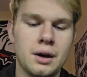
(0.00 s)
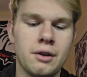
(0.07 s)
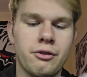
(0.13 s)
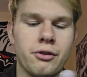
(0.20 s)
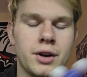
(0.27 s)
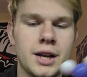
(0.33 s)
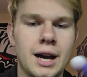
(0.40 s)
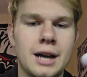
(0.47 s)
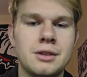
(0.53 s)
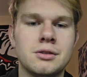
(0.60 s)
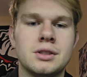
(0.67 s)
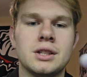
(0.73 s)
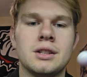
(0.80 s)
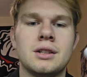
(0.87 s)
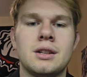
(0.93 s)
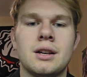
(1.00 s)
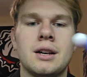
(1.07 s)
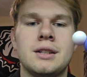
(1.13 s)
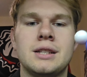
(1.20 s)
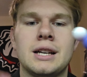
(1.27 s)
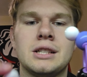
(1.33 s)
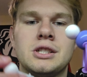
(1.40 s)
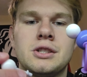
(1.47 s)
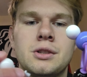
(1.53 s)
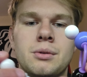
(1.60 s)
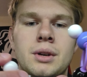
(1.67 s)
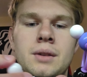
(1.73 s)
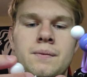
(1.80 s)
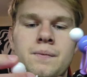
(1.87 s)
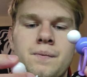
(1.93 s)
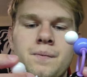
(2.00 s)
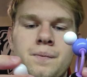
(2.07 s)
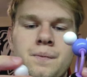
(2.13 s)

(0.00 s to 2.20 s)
a free hydrogen attached to it.